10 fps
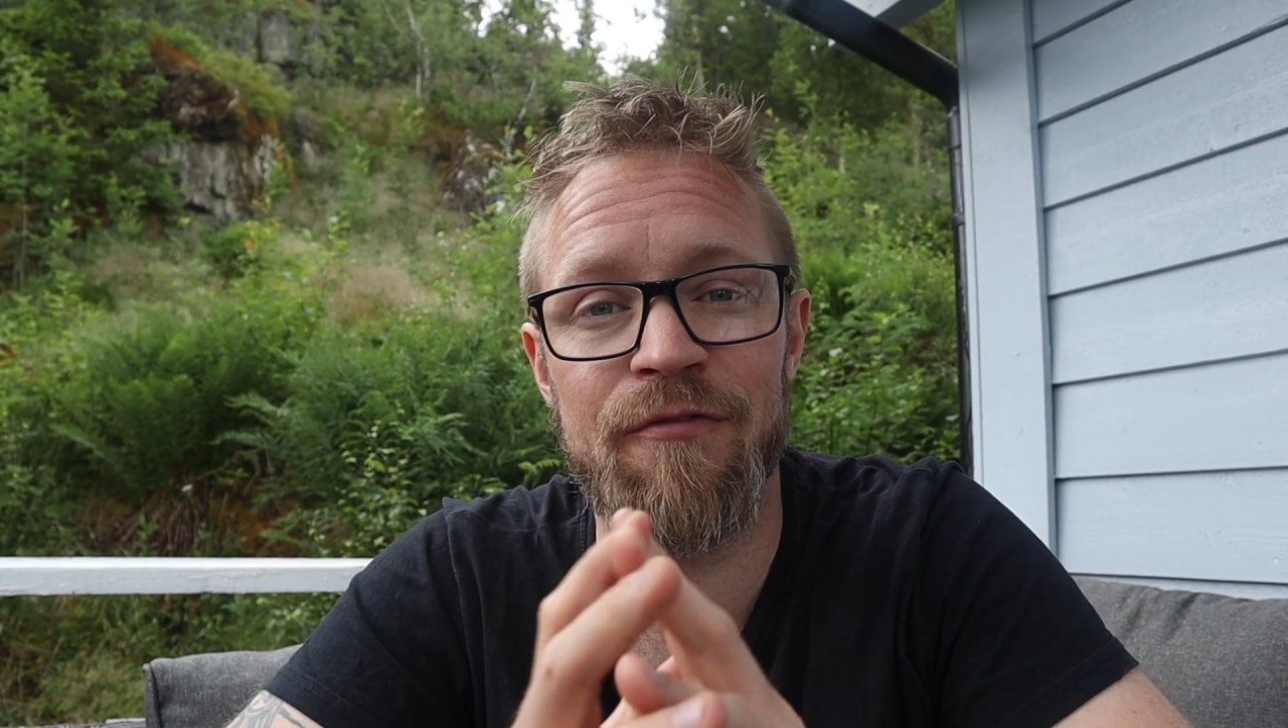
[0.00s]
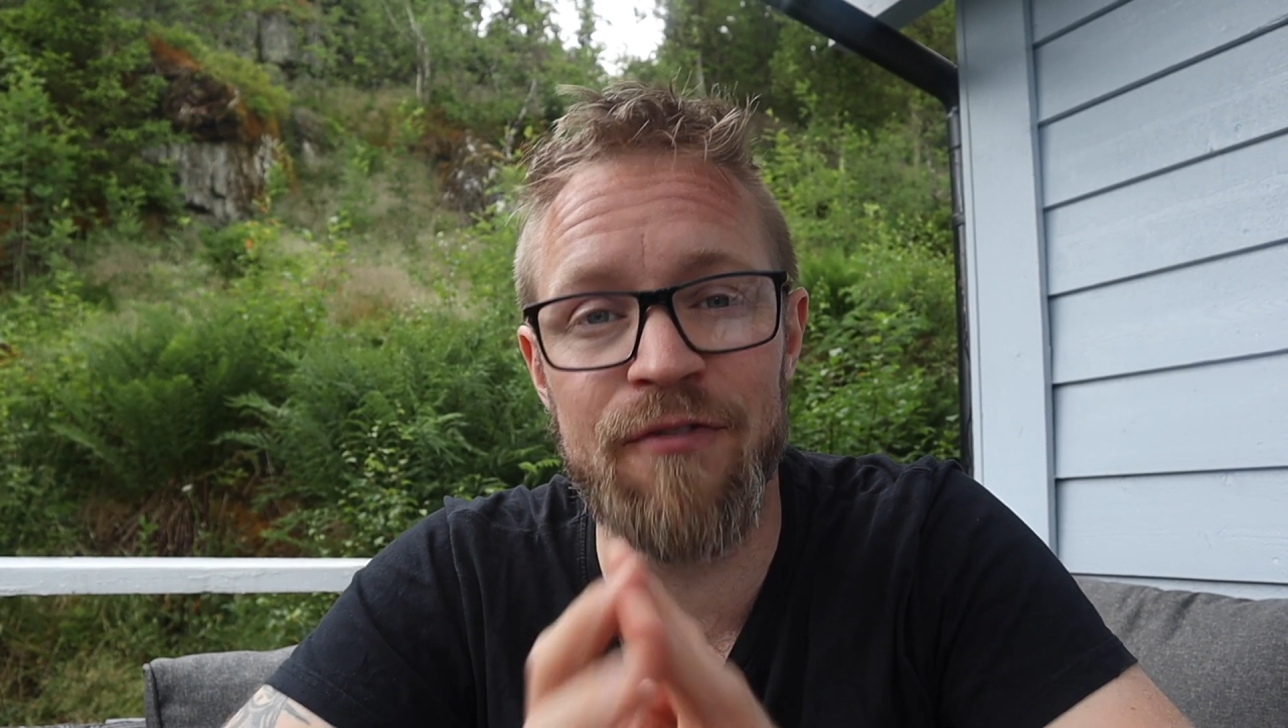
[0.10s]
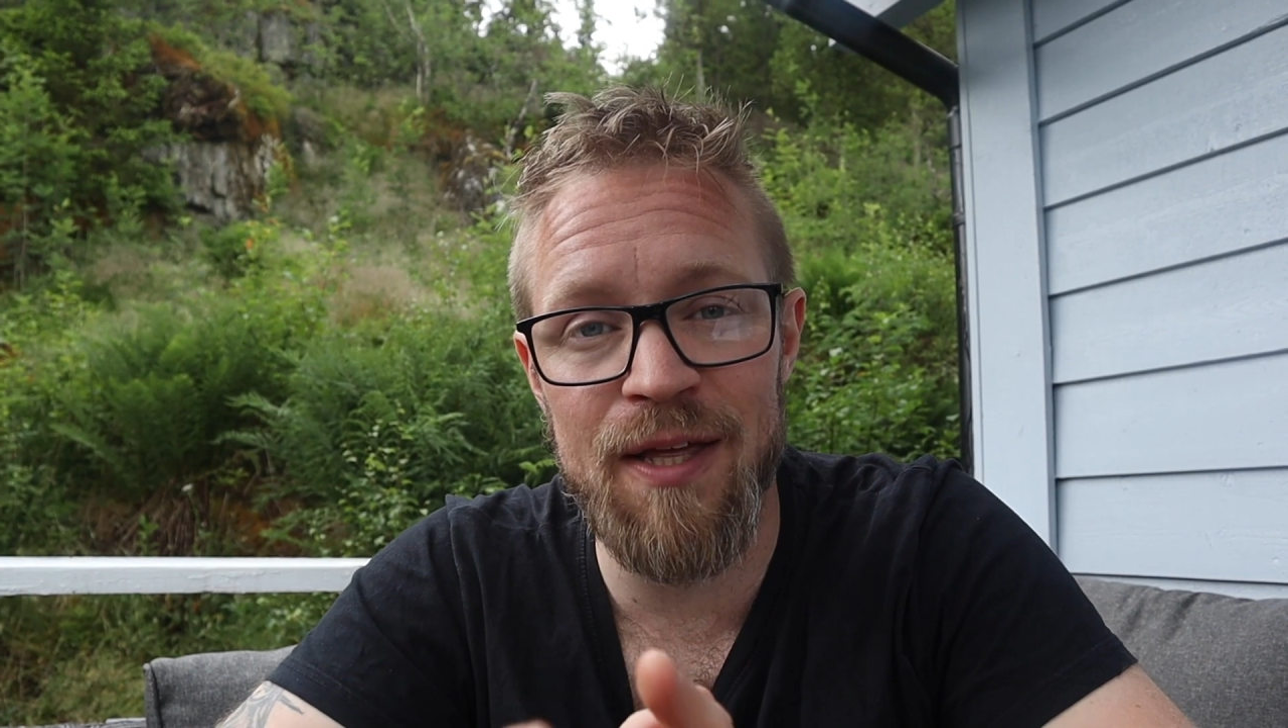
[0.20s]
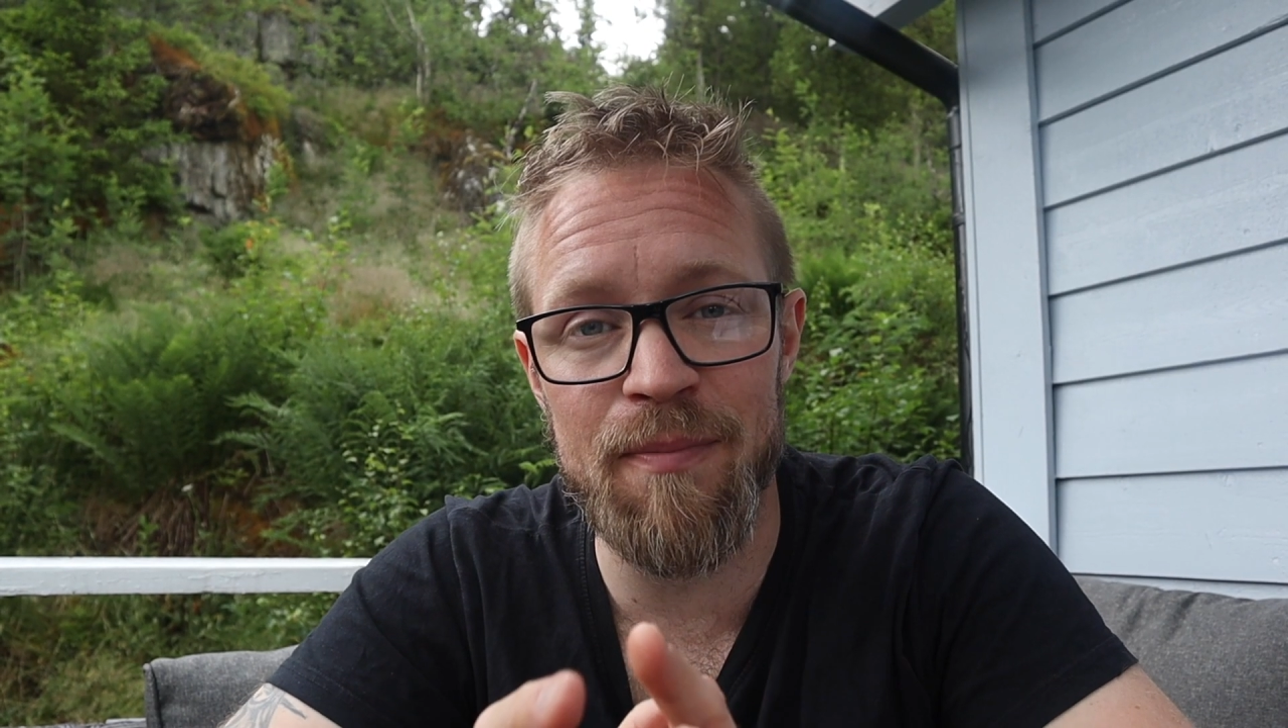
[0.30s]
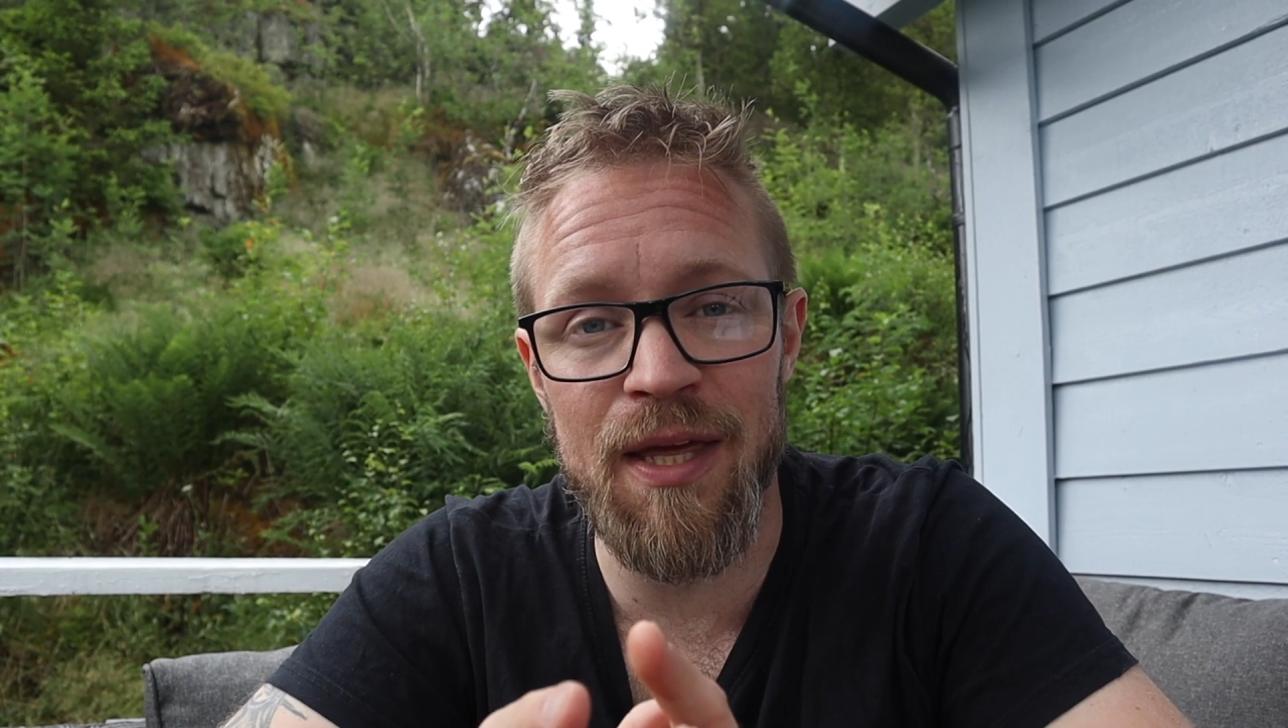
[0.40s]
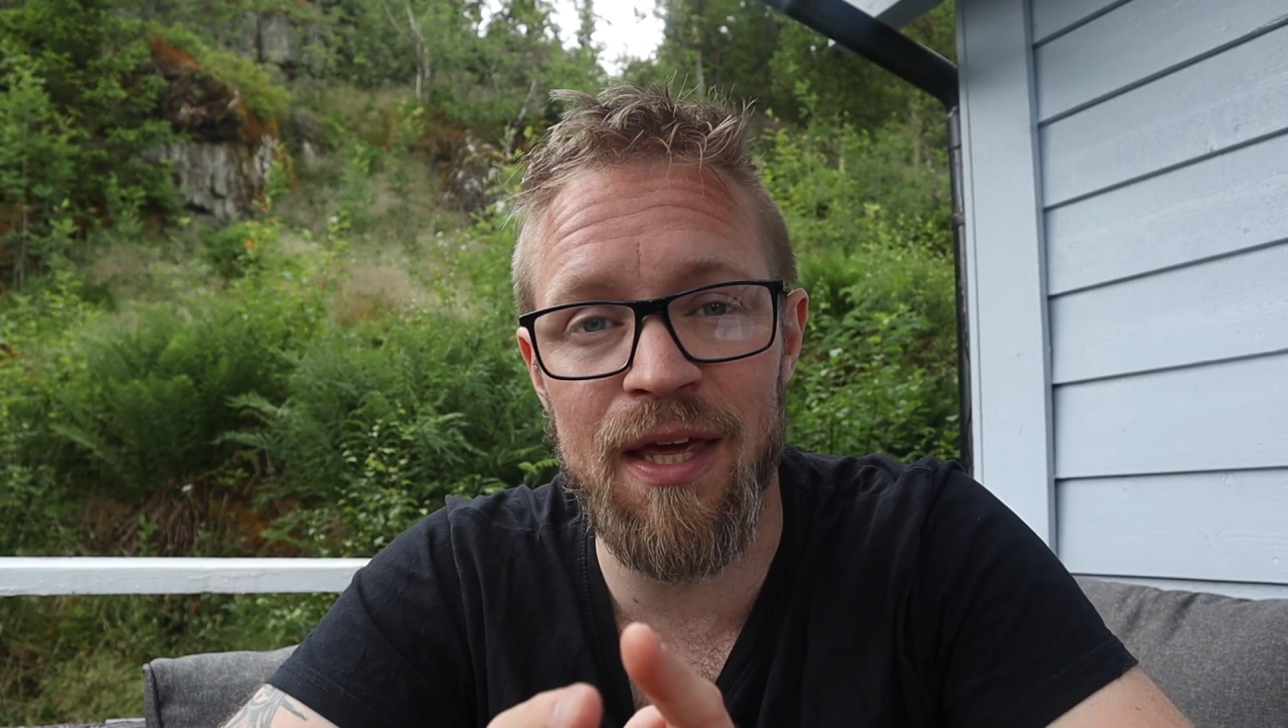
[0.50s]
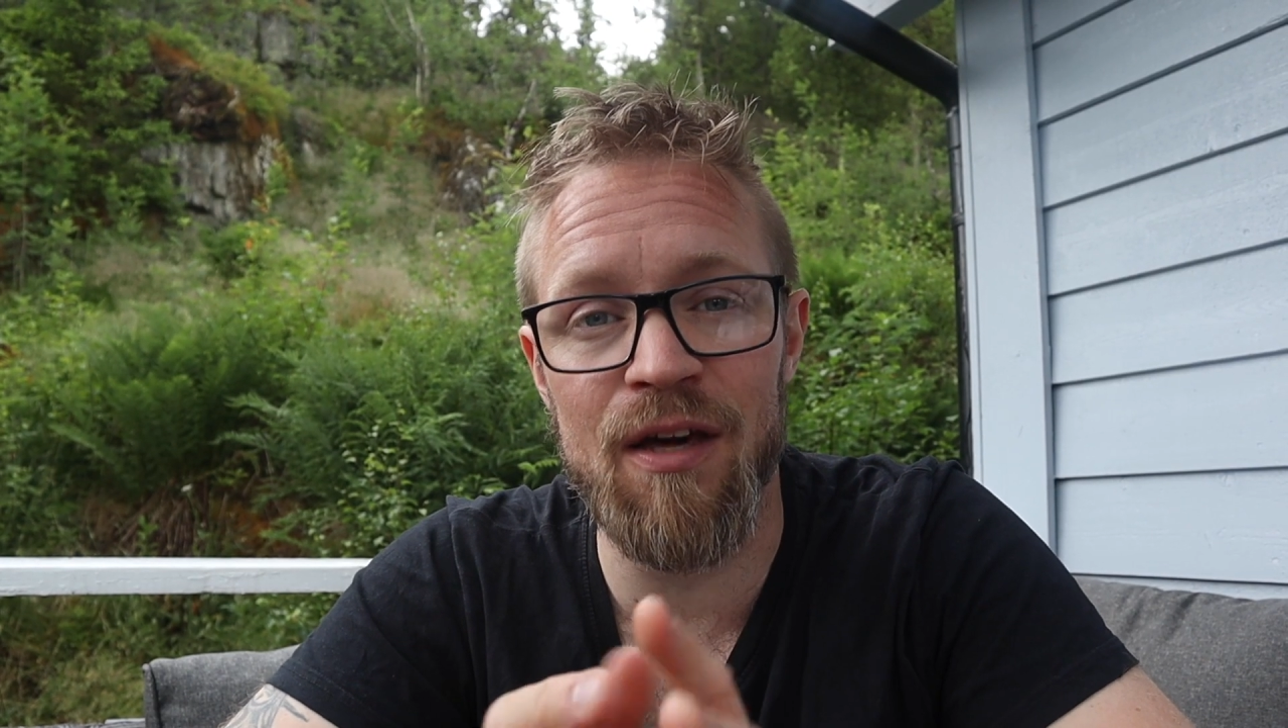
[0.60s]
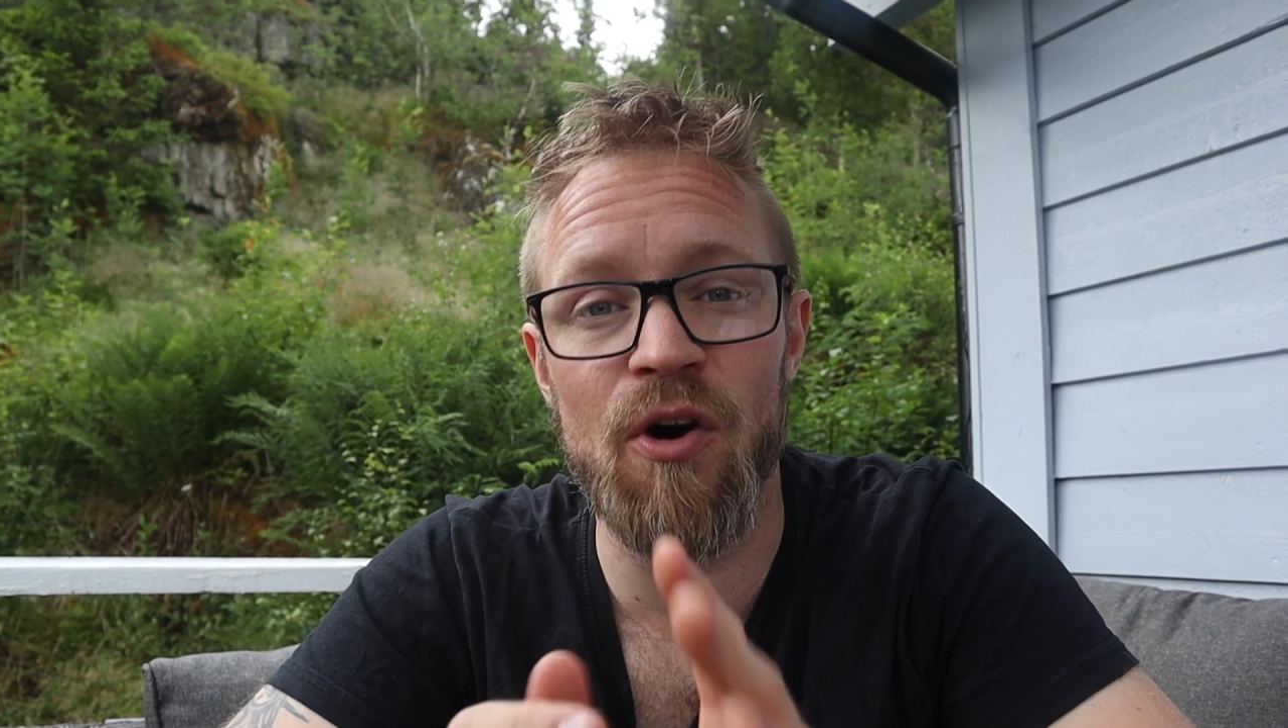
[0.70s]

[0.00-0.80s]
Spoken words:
filming